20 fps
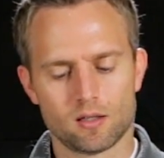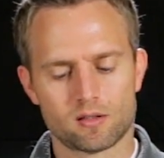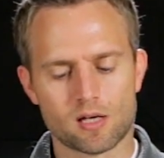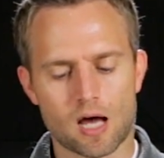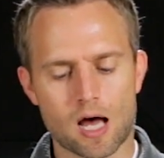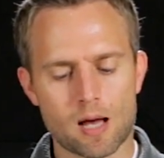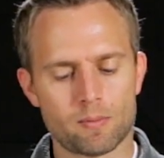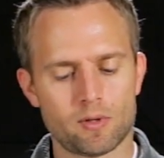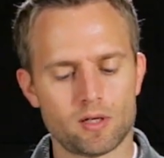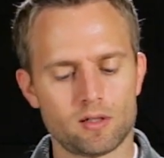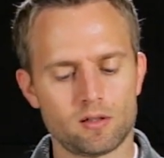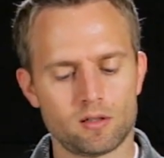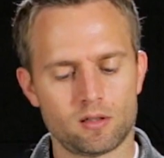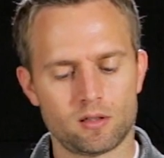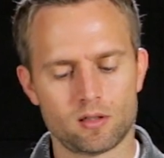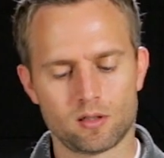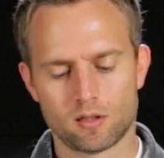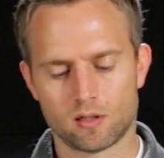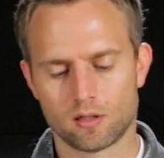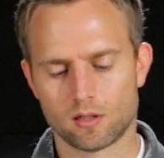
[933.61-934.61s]
Topman.
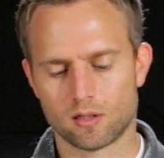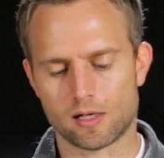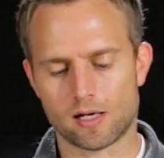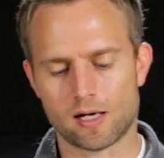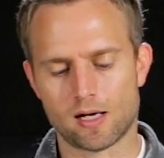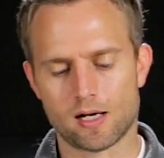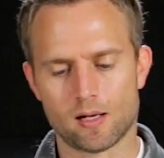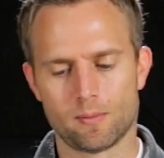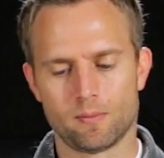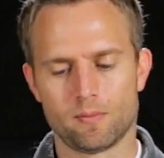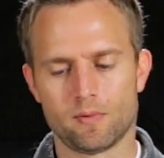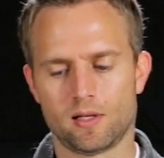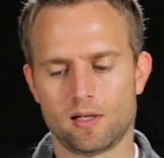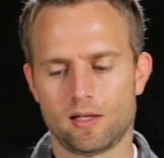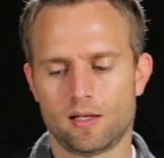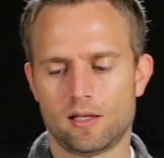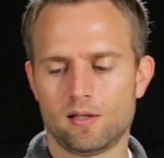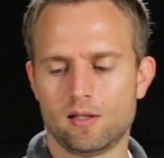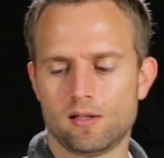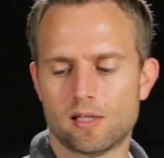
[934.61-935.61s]
And